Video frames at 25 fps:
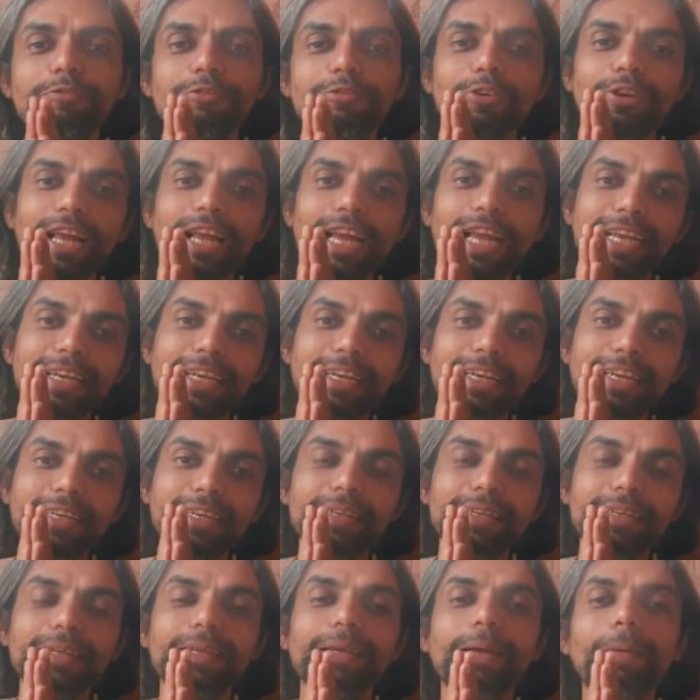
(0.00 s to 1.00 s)
If you liked
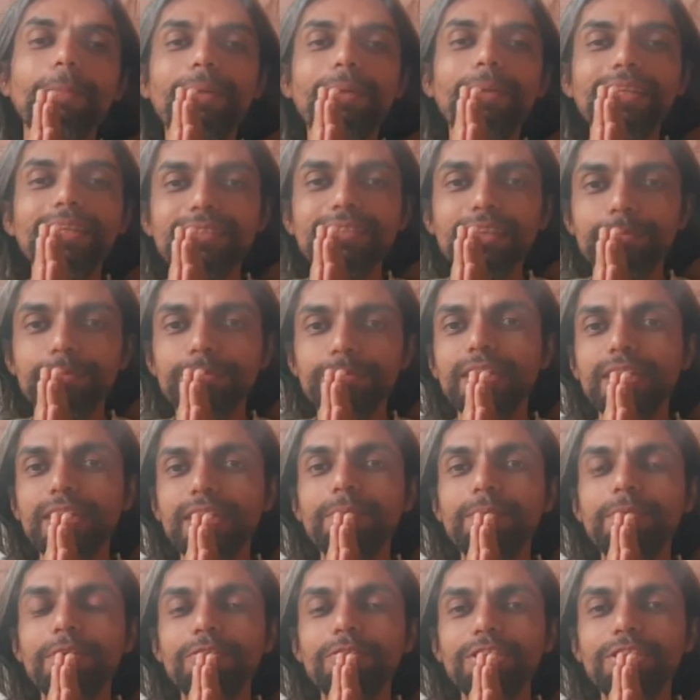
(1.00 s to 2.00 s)
it, please
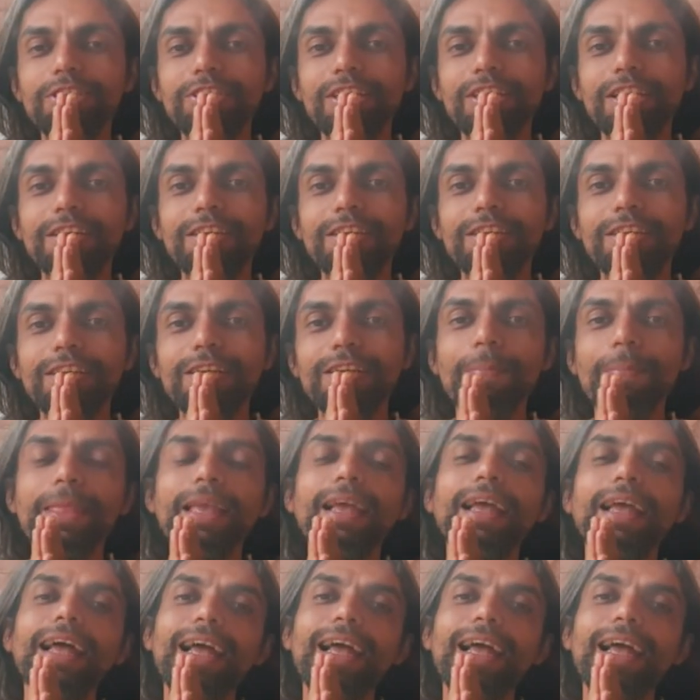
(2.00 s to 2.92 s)
subscribe our channel